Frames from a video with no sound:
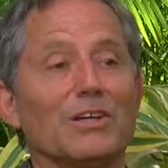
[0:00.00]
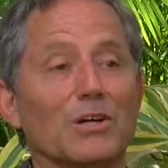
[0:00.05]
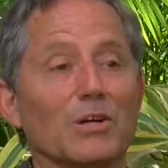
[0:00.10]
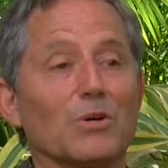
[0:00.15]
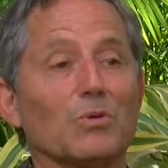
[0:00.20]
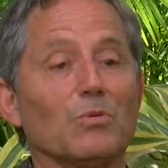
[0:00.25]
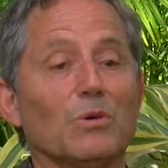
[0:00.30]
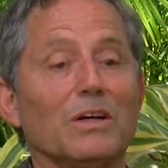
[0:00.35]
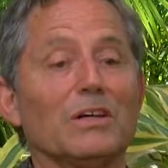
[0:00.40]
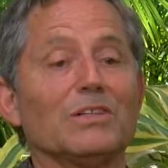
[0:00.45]
There
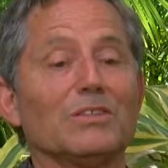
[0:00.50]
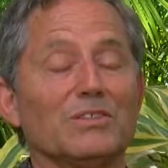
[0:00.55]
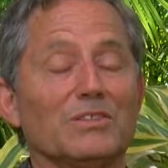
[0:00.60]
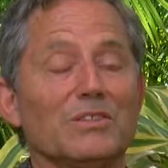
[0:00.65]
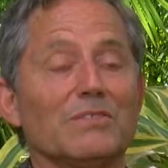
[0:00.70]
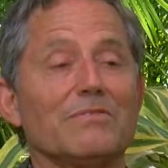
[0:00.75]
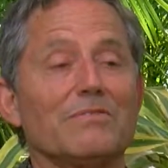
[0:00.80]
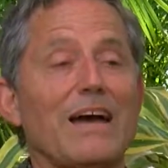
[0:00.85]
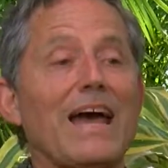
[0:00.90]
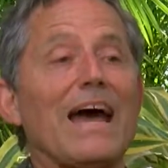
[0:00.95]
was, in
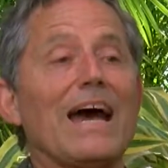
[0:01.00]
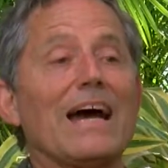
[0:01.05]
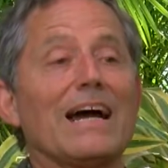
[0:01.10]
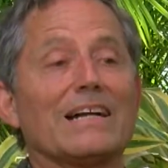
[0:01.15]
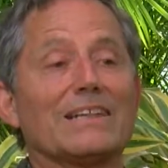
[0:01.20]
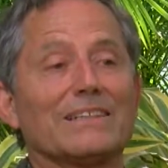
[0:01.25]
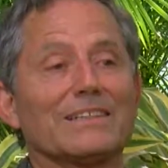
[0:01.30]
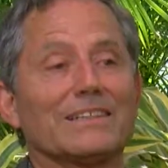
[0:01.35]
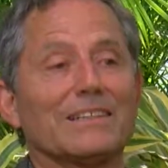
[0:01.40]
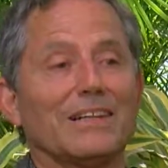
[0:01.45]

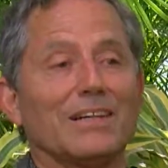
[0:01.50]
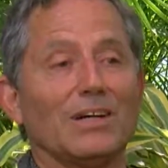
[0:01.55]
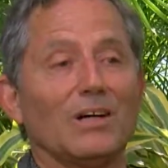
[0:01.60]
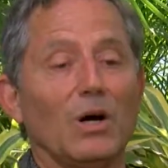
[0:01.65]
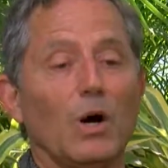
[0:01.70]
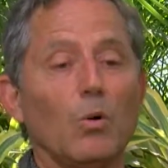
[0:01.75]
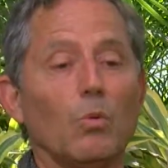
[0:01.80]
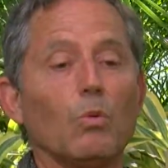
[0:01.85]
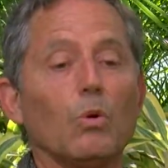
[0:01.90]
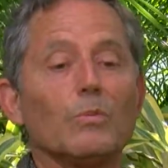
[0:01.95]
fact,
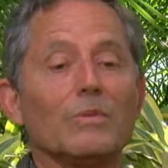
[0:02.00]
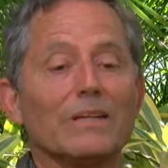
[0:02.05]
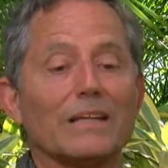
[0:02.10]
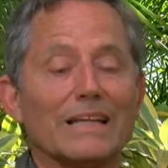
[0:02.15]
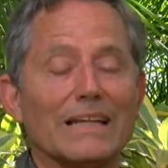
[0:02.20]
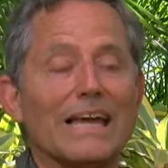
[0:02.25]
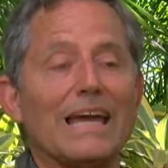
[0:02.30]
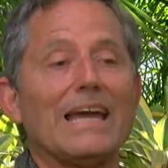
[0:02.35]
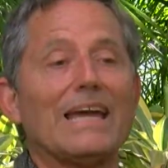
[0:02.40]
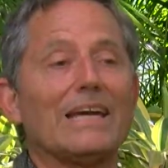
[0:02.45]
a woman
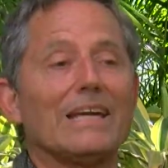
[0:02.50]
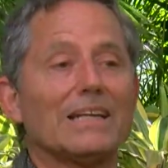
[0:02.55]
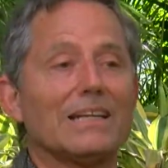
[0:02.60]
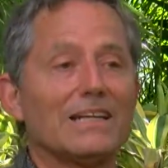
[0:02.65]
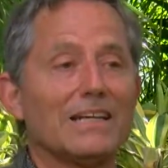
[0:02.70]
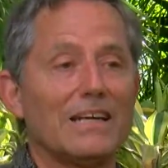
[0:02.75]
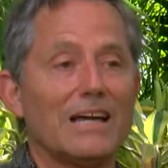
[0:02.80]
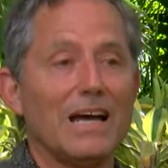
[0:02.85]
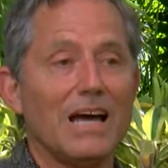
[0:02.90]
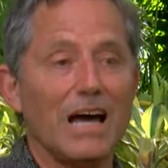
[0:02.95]
laying
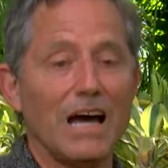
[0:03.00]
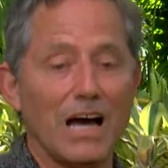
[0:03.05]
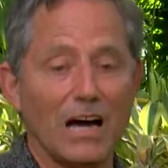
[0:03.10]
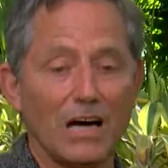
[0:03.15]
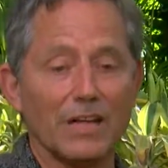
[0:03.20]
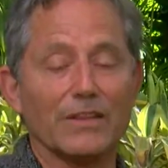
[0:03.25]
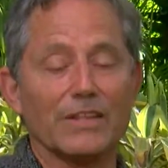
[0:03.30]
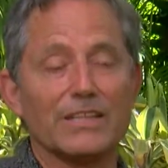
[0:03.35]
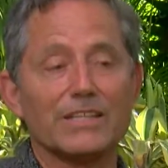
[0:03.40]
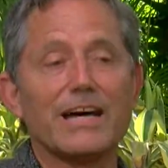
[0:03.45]

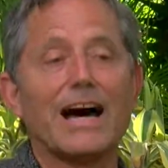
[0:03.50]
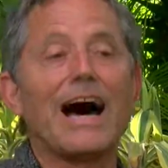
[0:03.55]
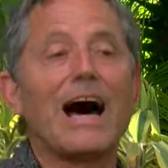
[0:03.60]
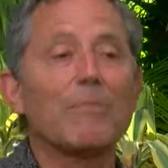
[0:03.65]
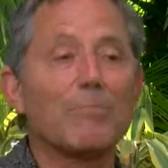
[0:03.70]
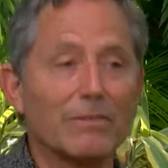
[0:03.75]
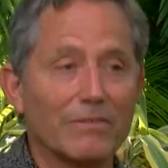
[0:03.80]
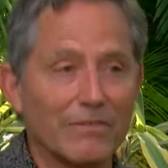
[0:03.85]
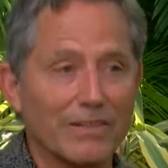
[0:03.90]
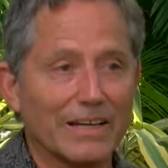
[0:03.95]
on the
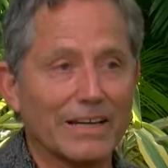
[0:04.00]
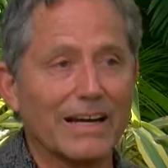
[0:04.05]
top of the